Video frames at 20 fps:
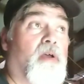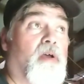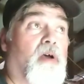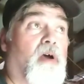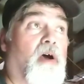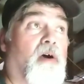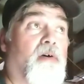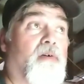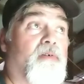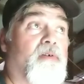
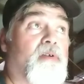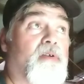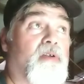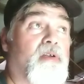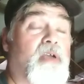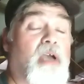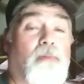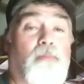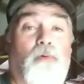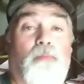a
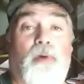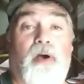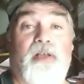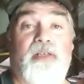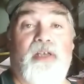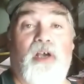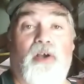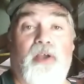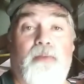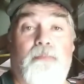couple
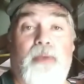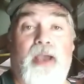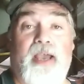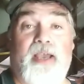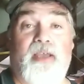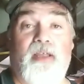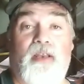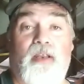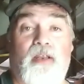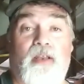months I'll get
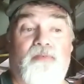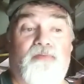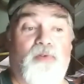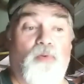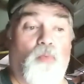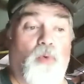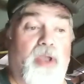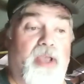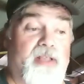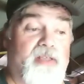back into
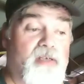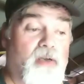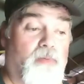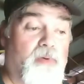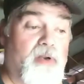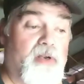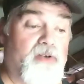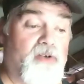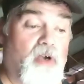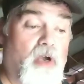lifting weights. I
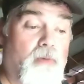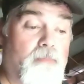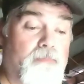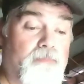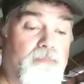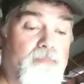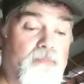want to drop,